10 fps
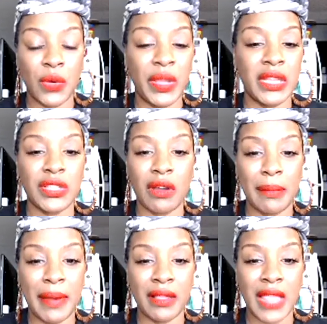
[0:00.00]
We can talk
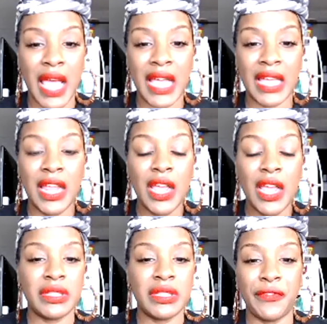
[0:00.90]
about that.
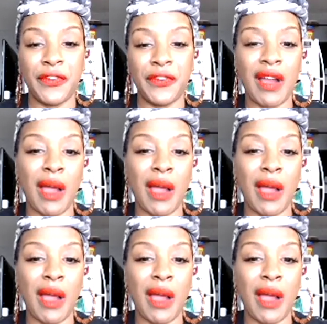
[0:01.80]
Christopher,